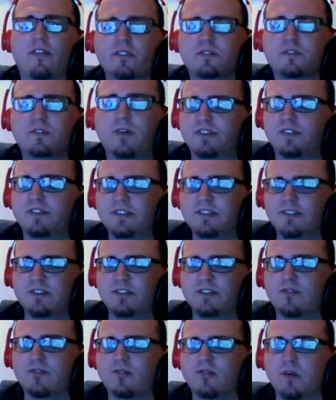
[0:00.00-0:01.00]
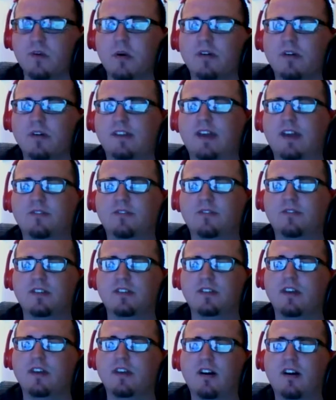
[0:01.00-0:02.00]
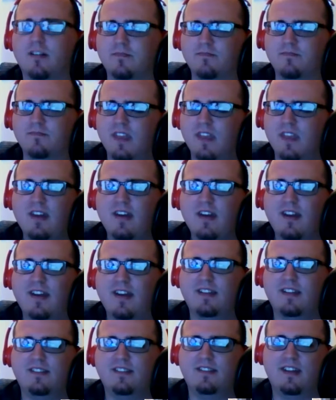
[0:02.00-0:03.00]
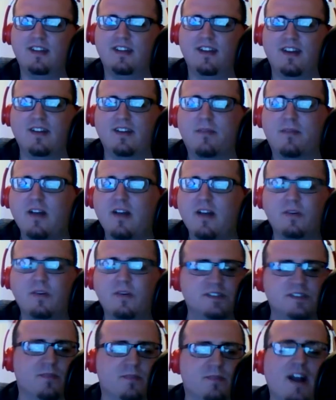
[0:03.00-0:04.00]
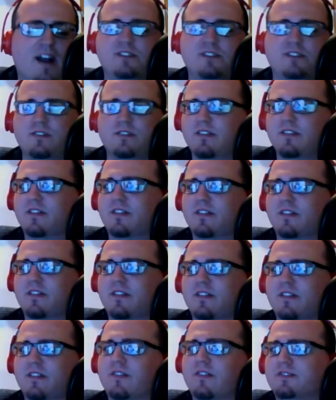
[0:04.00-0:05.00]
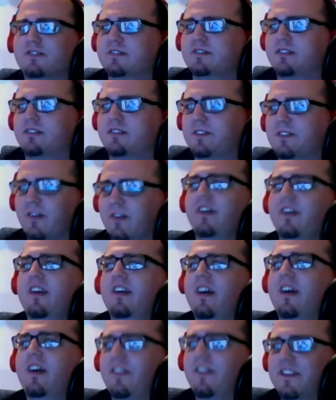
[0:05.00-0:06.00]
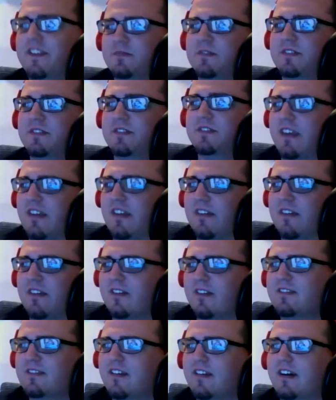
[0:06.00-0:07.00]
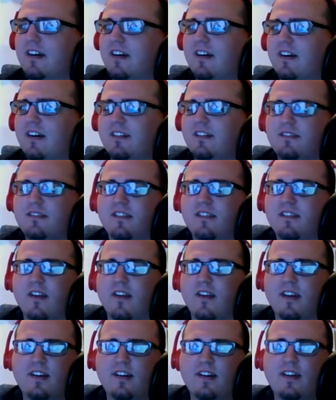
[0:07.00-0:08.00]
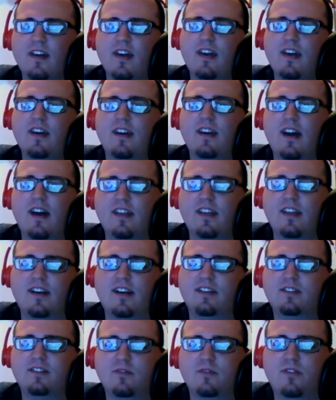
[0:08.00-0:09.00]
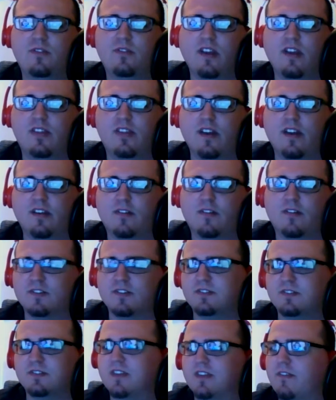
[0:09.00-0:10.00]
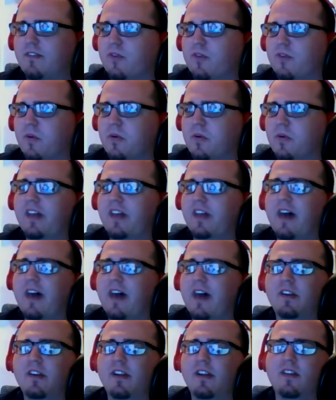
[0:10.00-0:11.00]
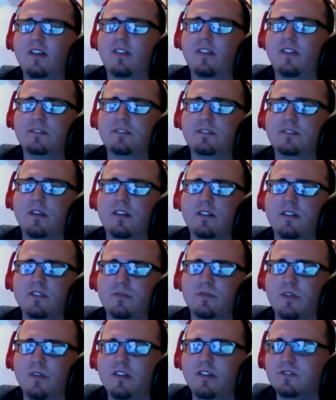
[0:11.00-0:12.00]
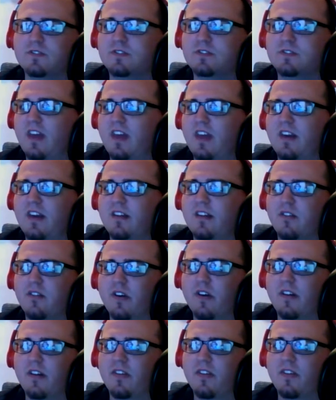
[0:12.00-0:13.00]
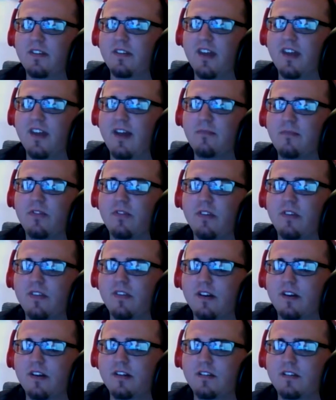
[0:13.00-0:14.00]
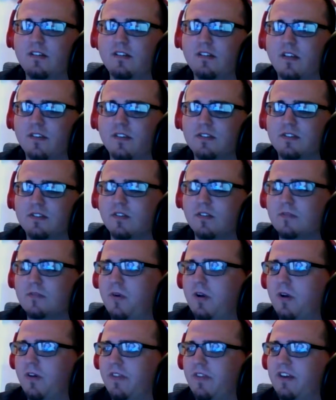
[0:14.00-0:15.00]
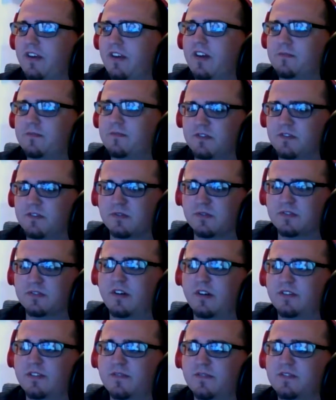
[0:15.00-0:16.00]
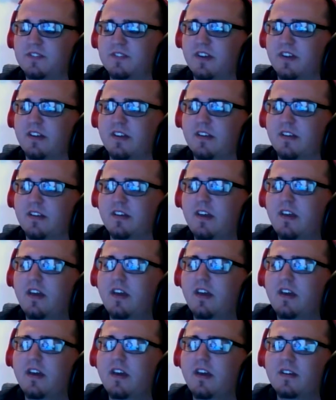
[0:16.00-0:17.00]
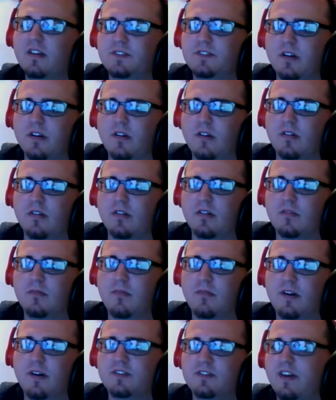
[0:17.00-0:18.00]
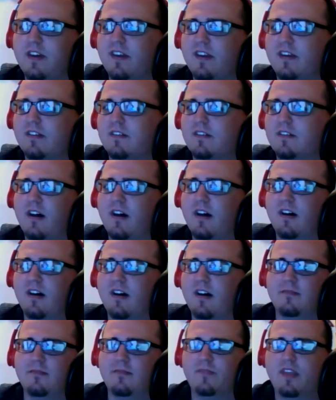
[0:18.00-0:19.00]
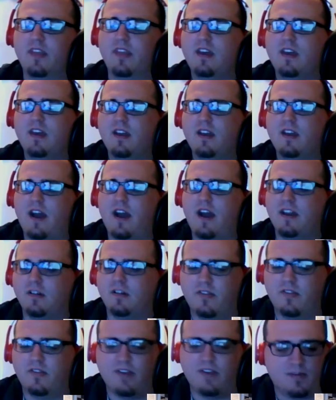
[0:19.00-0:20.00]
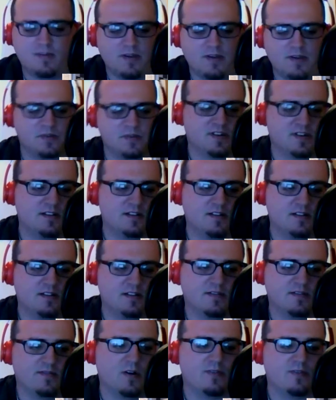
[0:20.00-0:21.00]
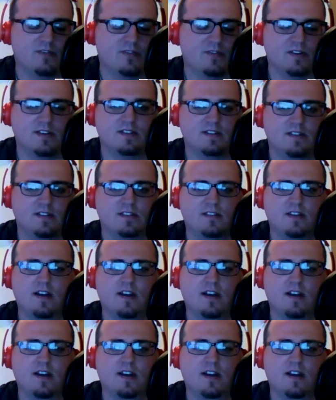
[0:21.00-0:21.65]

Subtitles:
first question, is there free will in heaven? It probably won't surprise you that Christians disagree on this particular area. I do think that Christians have free will in heaven, and I think that's because we understand the depth and the turmoil that comes as a result of sin. So much like I don't think people can forfeit